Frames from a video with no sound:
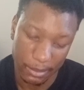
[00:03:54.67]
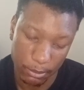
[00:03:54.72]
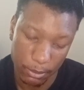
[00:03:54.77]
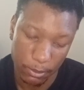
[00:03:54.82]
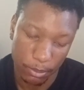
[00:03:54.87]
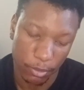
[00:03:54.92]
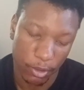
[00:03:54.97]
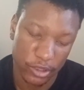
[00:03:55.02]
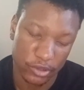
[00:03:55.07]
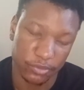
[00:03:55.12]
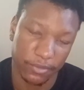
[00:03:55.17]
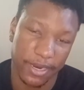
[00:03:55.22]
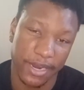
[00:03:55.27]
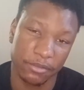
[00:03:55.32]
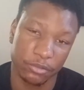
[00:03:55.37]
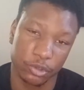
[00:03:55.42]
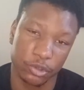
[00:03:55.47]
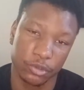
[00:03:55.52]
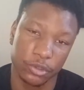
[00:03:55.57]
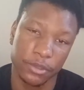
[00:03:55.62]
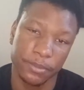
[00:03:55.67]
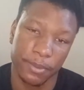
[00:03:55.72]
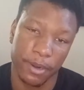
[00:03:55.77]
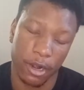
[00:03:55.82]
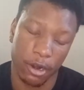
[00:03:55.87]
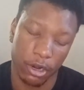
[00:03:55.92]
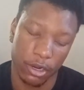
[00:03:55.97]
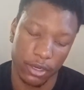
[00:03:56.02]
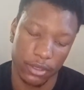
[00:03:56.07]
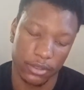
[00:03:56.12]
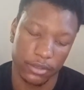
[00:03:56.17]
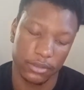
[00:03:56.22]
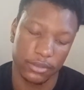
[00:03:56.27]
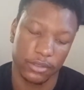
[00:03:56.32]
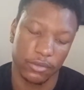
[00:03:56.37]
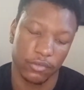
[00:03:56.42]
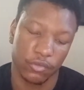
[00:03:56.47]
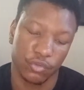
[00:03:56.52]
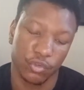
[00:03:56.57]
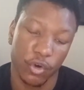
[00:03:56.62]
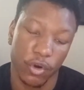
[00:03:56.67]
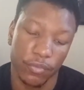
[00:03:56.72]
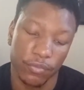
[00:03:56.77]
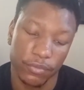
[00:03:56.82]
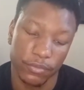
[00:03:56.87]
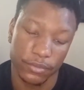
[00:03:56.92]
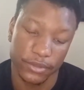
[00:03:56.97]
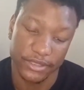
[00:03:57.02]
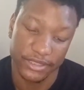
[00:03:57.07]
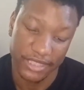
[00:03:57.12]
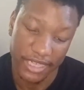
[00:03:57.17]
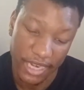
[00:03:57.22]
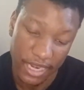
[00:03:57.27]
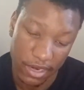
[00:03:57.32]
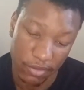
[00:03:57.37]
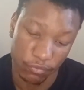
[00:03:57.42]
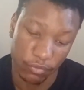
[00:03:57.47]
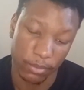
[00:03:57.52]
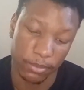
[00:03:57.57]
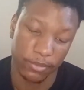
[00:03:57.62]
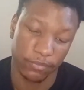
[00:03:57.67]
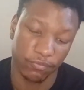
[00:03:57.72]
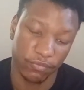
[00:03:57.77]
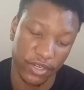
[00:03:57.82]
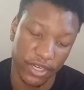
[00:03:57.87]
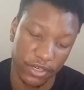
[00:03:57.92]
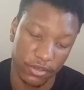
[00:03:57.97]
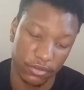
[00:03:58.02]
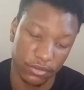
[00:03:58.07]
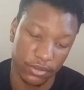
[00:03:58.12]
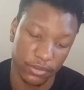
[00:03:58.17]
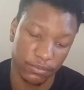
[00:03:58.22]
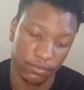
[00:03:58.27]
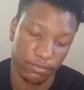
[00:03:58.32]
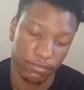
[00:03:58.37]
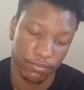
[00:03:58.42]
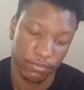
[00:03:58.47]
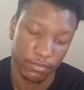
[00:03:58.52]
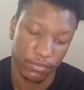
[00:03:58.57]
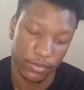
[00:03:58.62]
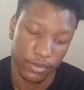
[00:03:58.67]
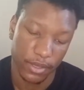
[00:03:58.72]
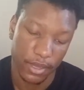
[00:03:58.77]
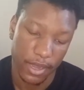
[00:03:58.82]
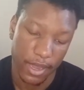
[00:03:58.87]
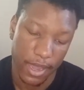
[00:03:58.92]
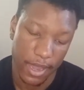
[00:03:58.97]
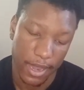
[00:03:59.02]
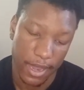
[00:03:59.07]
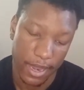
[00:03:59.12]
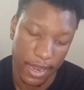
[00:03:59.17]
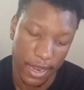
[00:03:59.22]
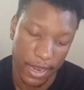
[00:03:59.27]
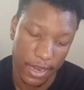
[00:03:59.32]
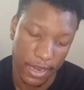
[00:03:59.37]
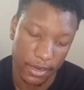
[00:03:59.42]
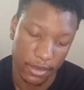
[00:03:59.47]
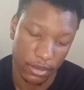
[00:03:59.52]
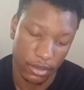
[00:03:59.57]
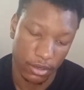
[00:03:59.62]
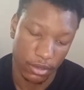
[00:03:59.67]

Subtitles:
points for Andrew Nembhard, 4 from 10 from the field, and